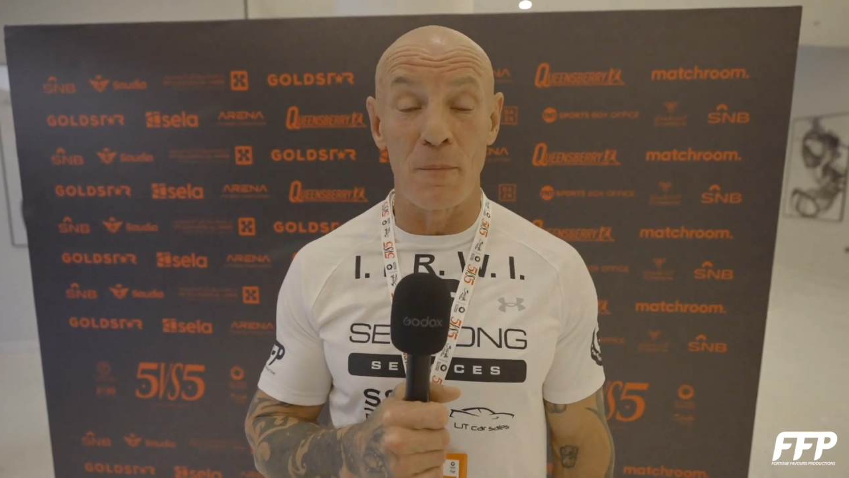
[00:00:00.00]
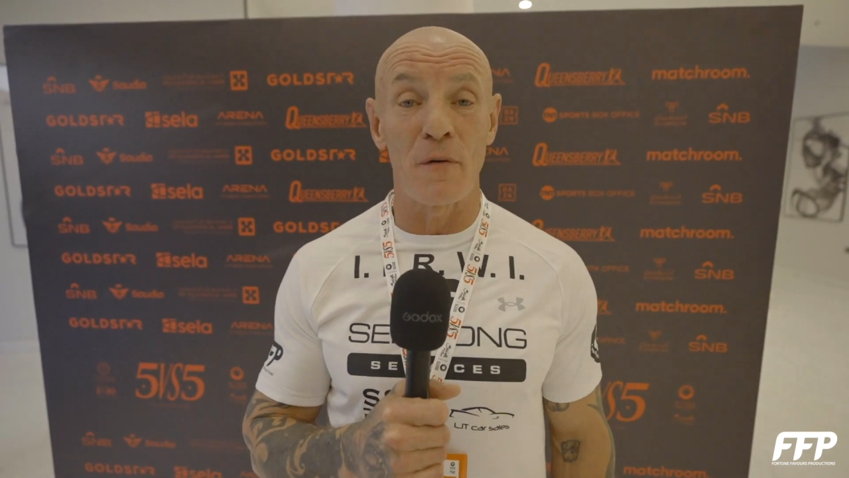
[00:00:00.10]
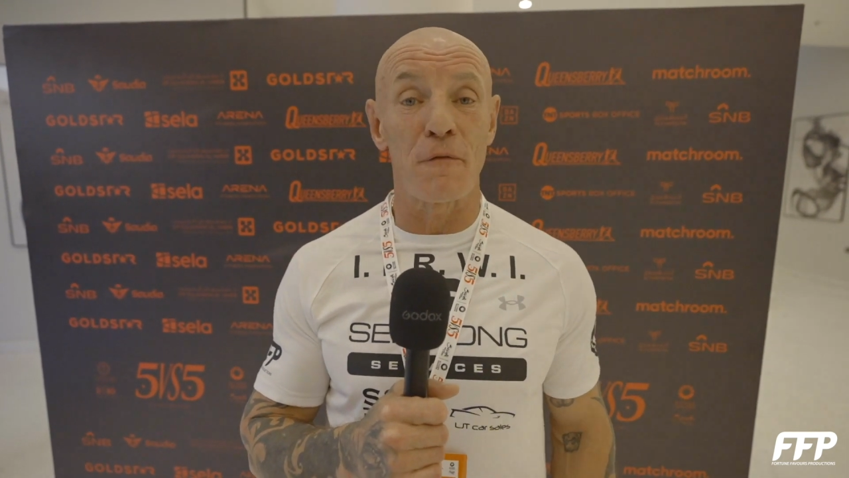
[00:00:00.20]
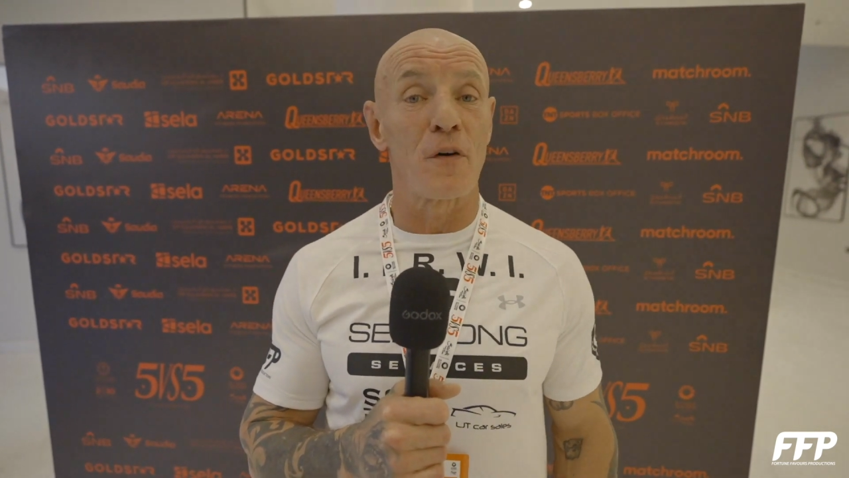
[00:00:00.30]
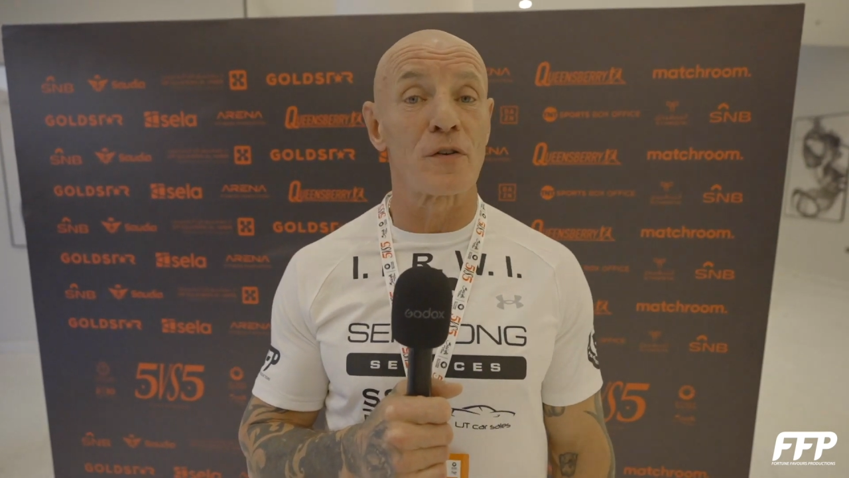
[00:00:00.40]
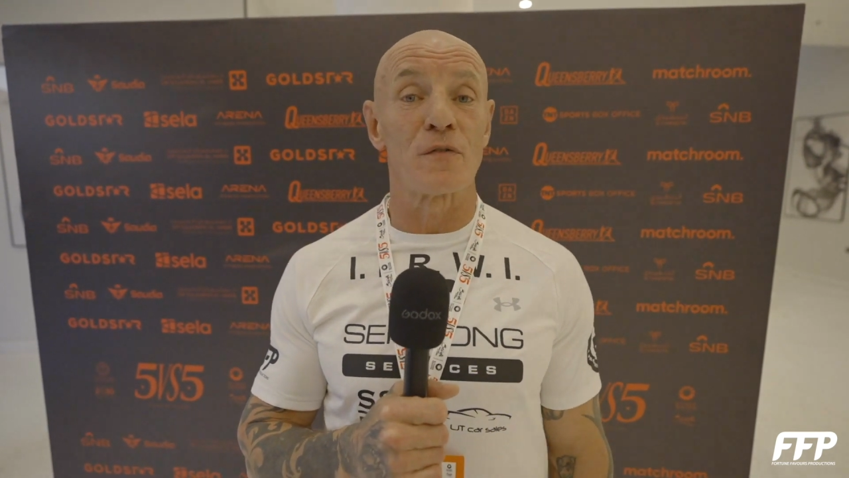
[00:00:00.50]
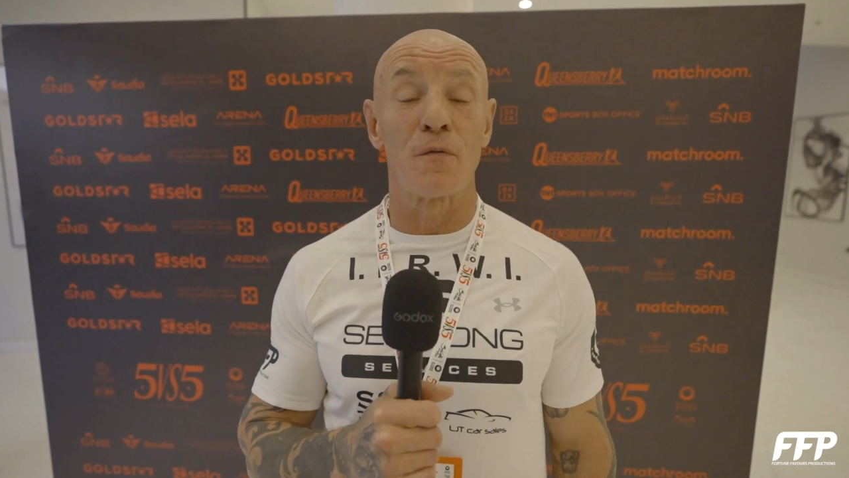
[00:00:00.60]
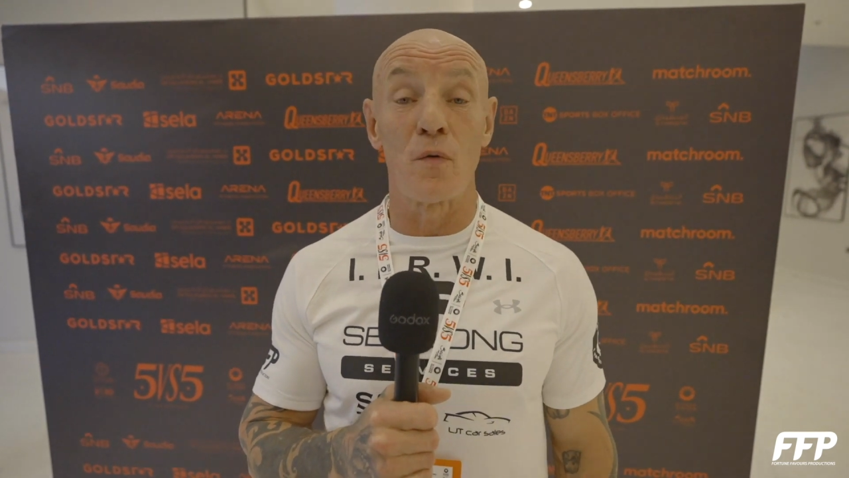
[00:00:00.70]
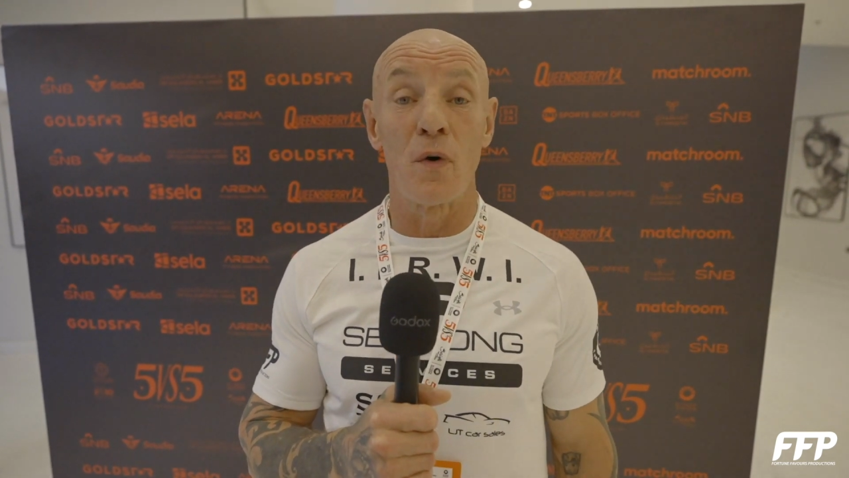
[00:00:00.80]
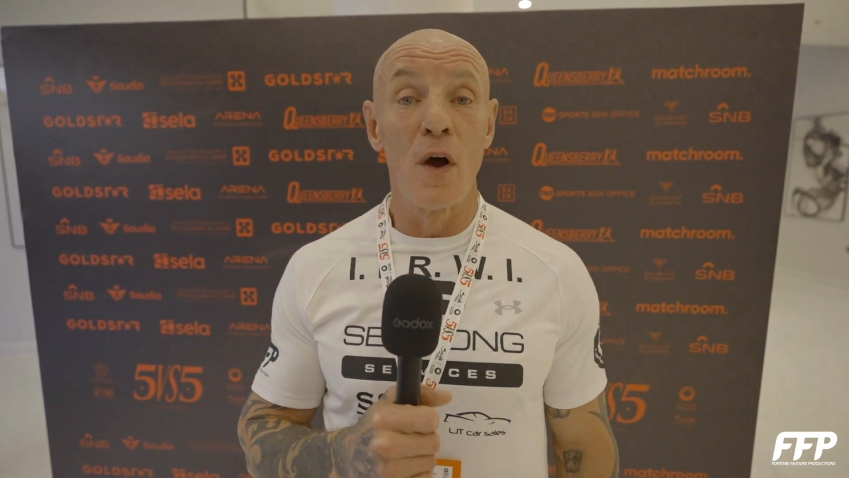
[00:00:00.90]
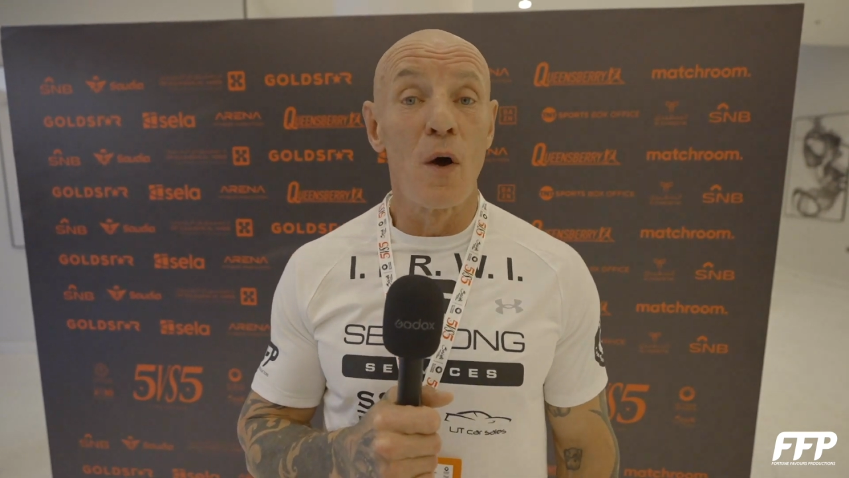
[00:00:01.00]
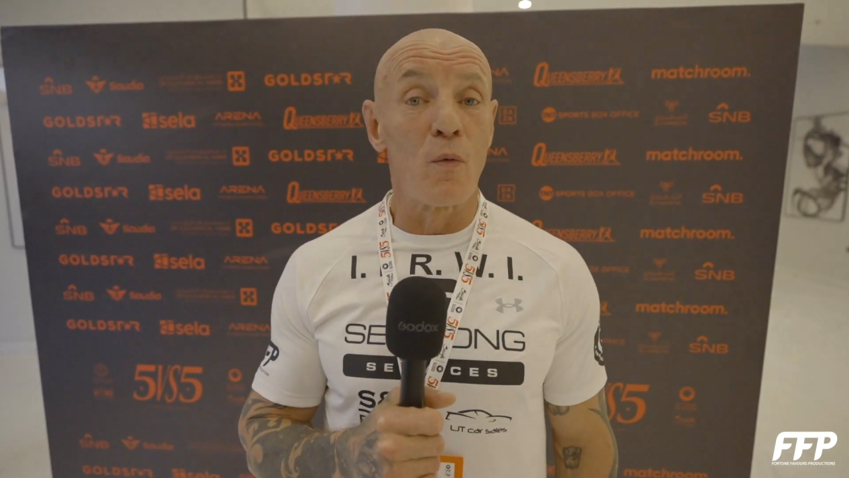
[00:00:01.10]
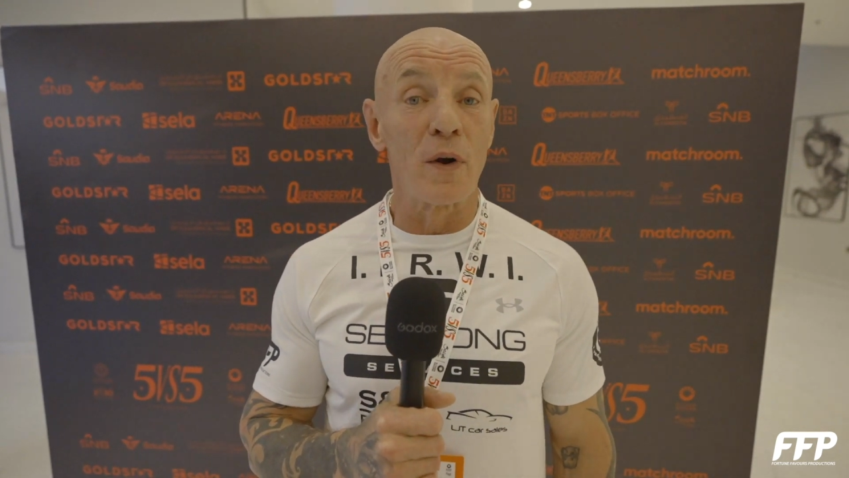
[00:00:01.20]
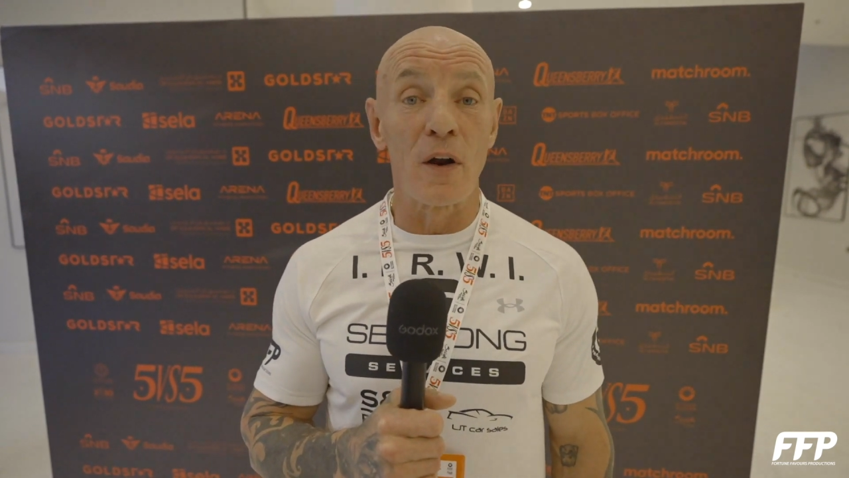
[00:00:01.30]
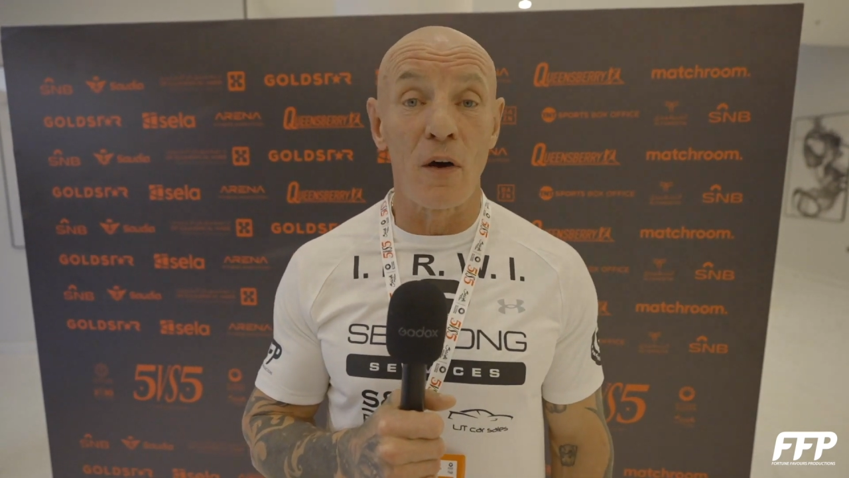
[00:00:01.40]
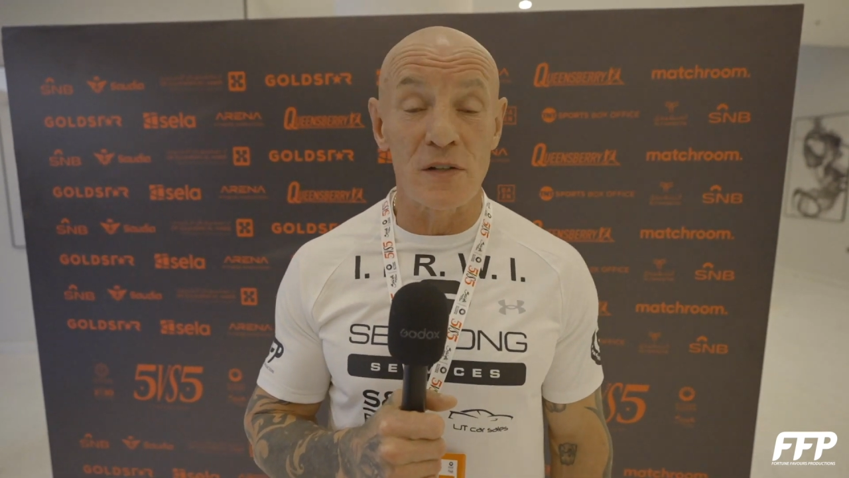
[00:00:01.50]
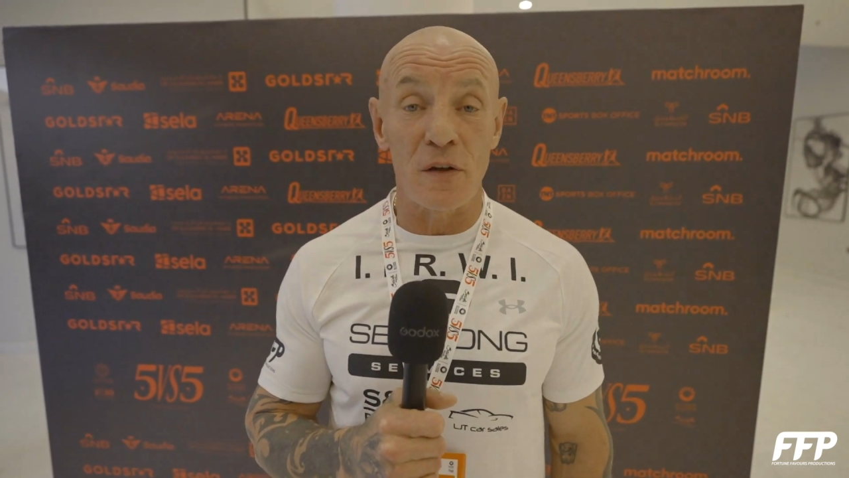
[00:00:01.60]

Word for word: But first of all, we'd like